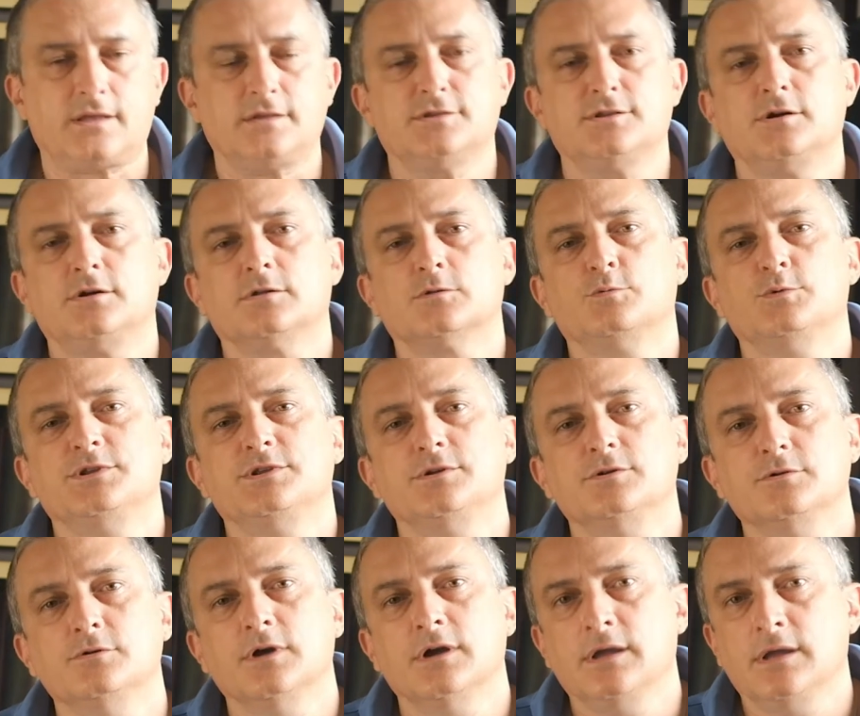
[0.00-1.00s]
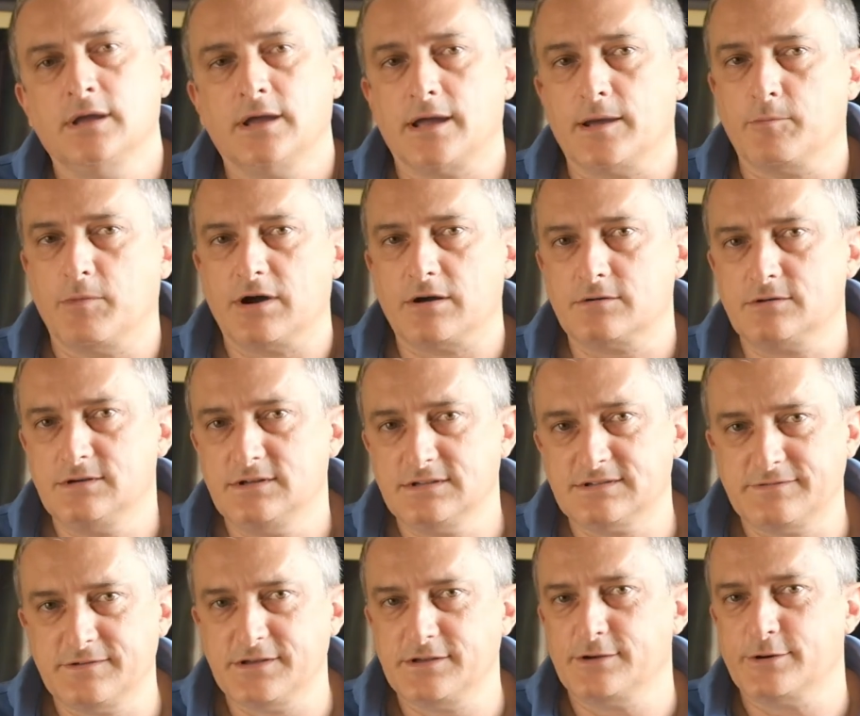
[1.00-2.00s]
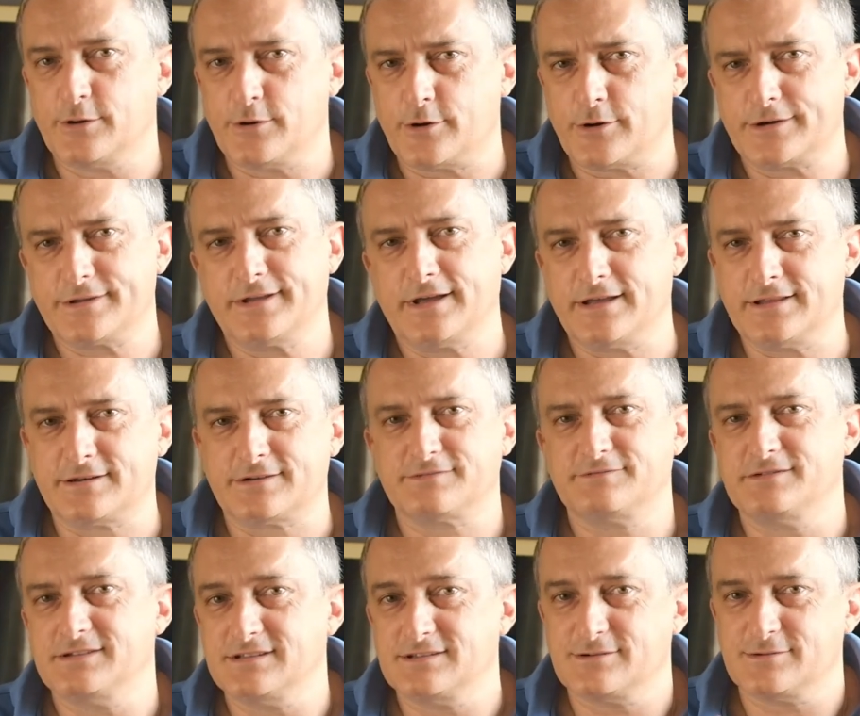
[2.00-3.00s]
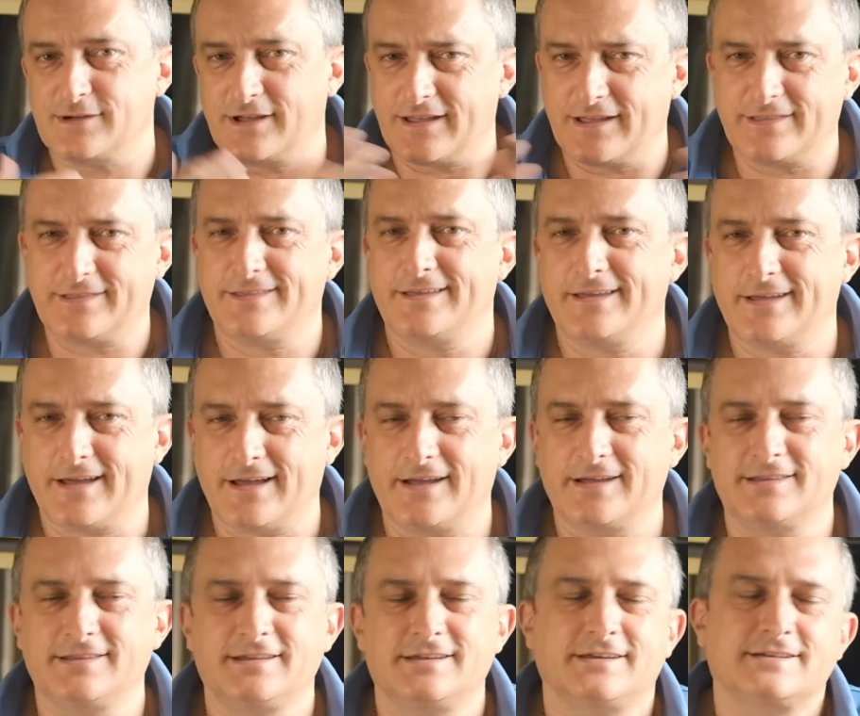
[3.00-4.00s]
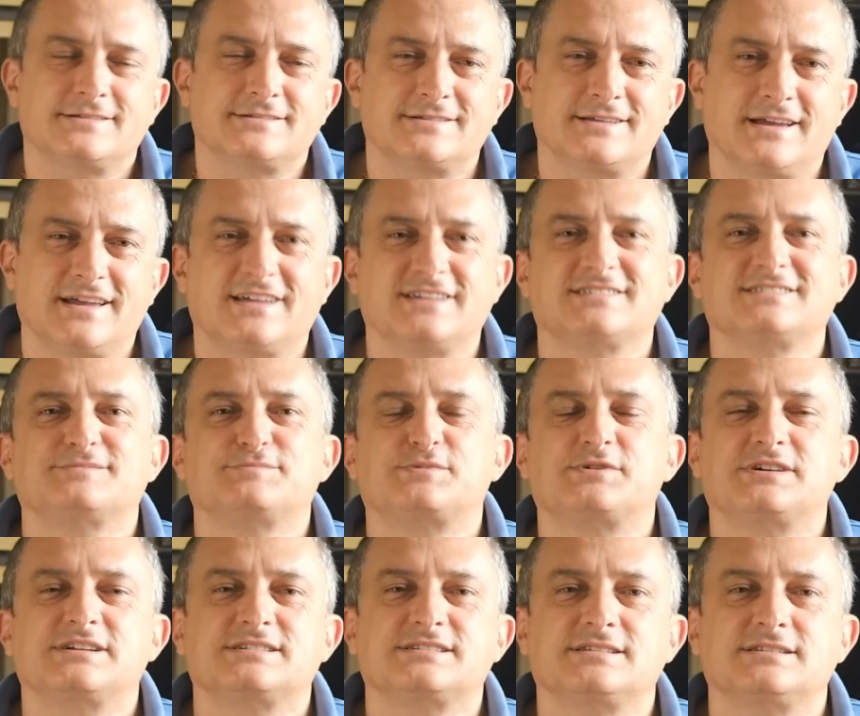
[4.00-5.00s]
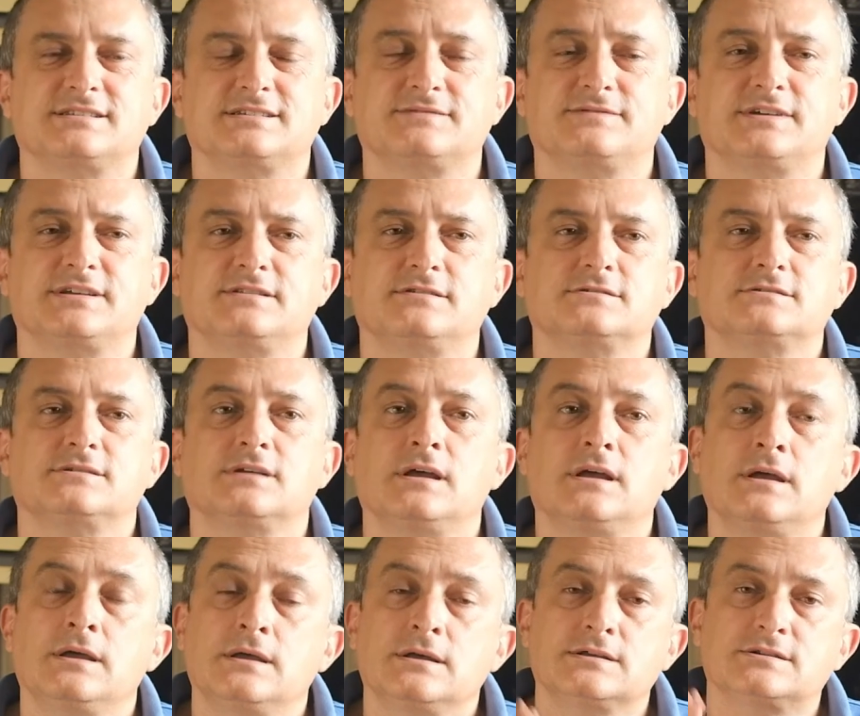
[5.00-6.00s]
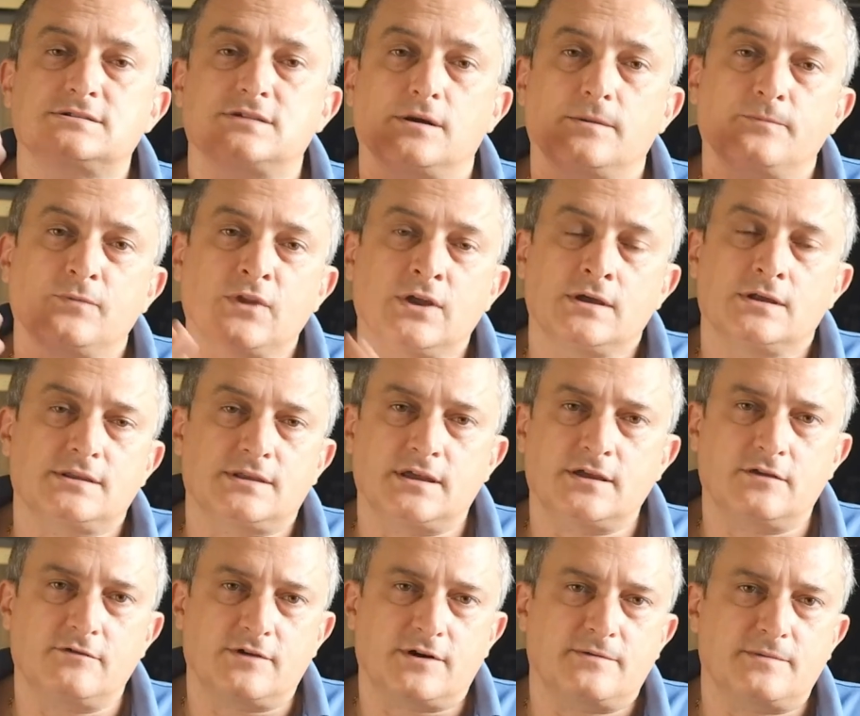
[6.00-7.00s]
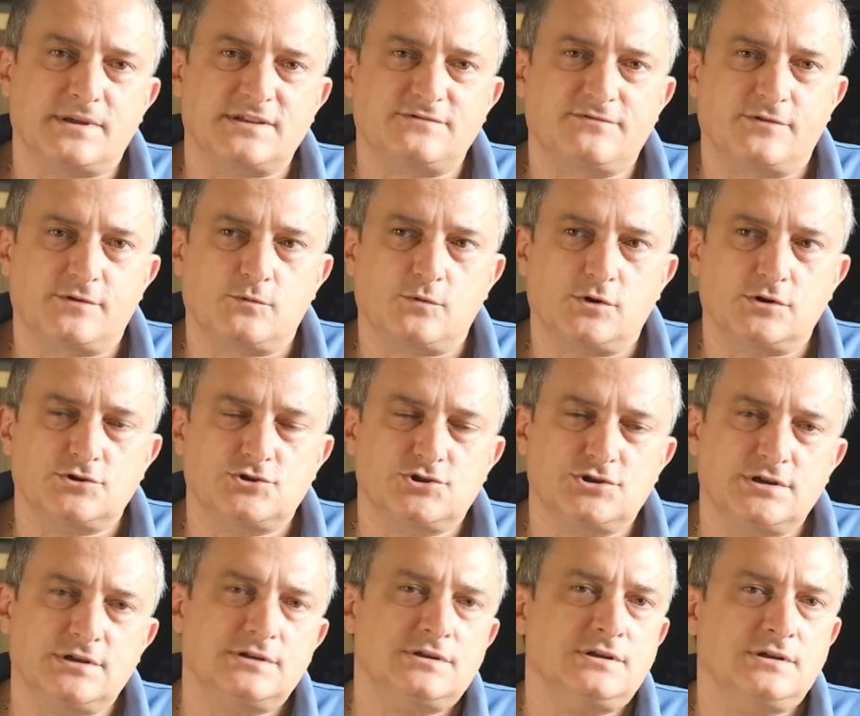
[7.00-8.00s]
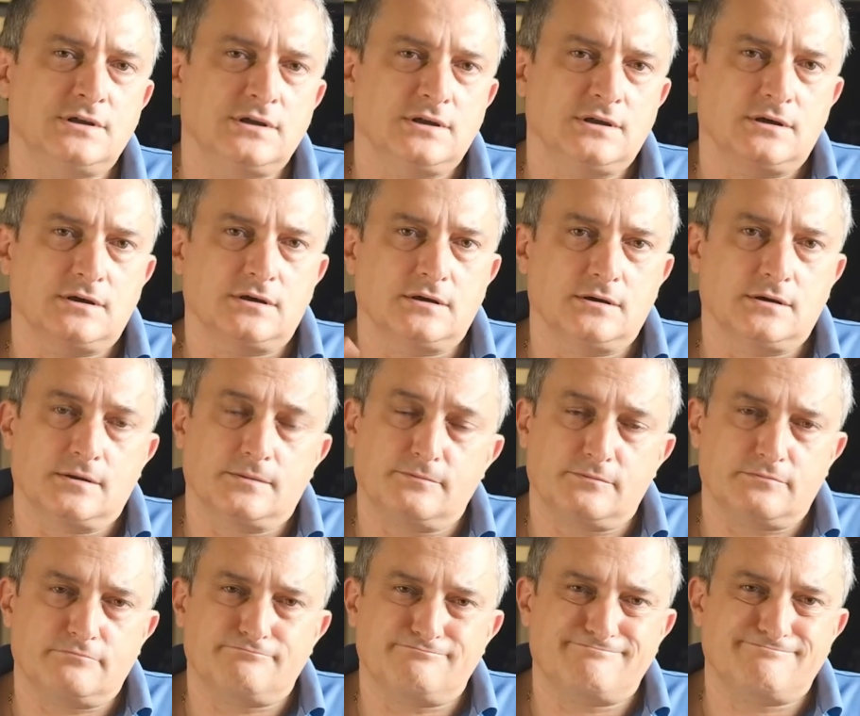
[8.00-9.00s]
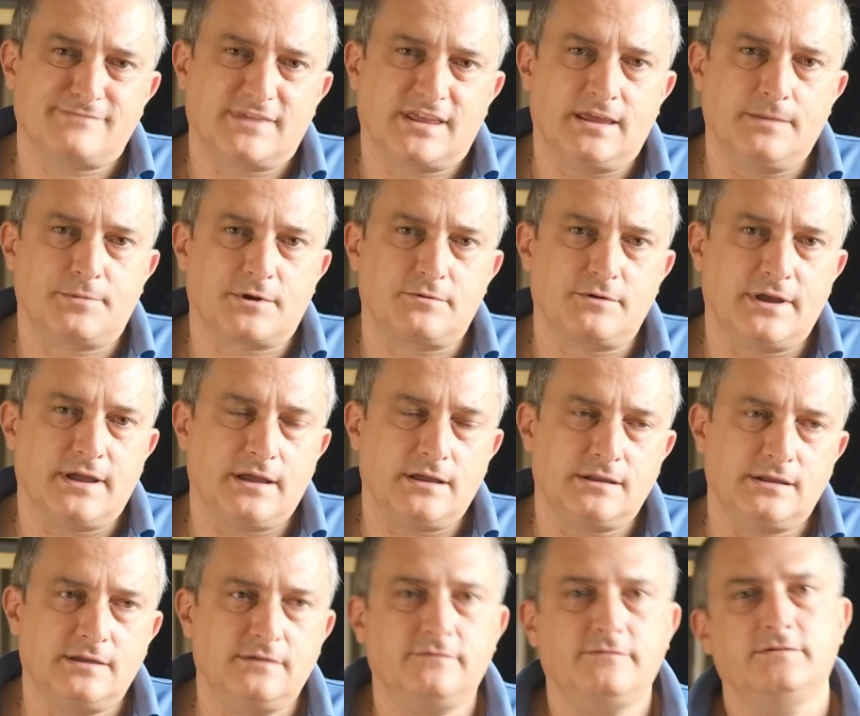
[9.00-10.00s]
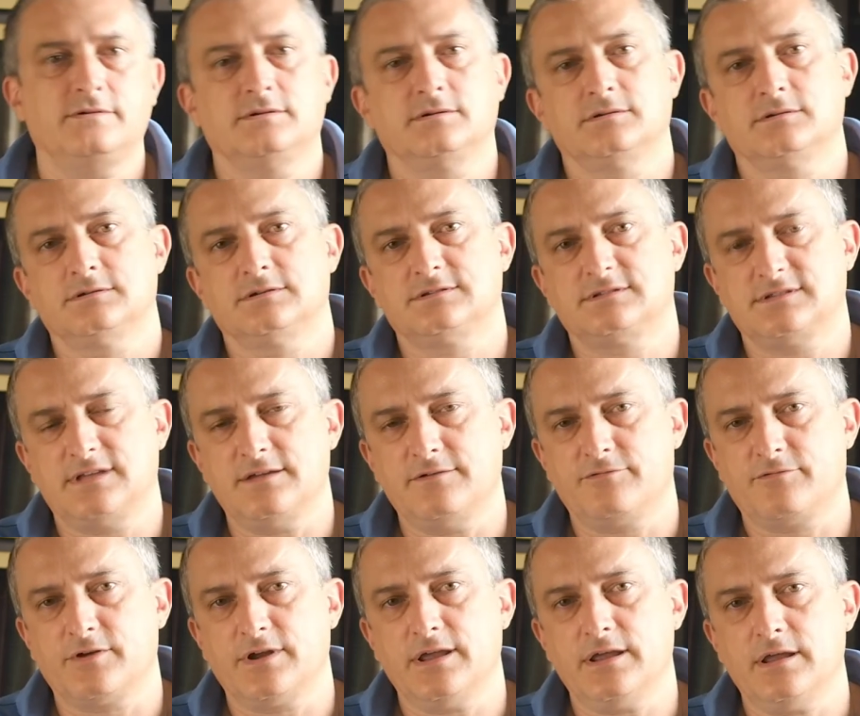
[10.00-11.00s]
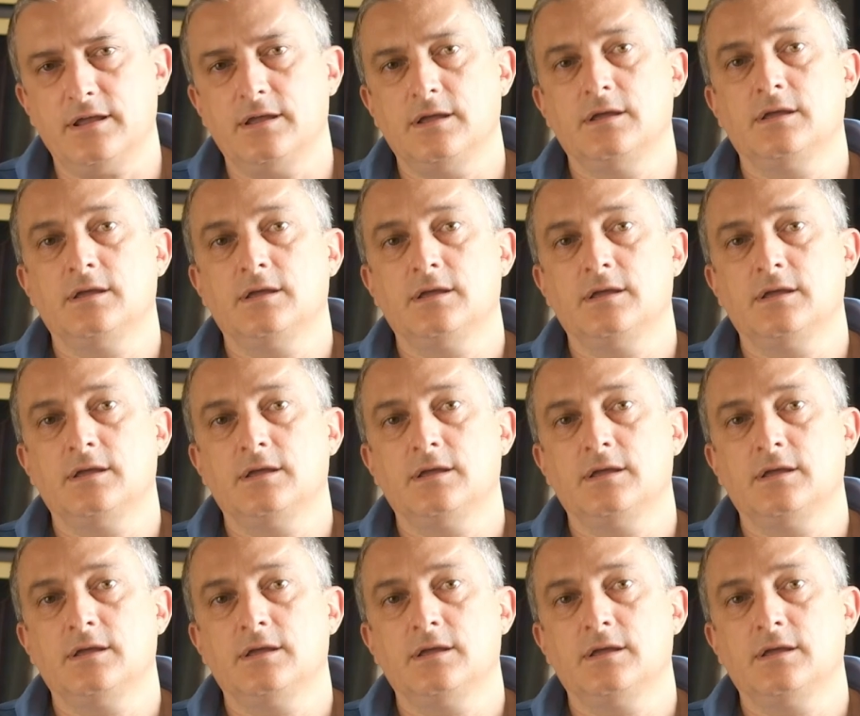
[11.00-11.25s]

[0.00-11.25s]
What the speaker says: talk with you about this video or the other video and the ideas I express in these videos. So thank you very much for watching. Keep creative, stay free,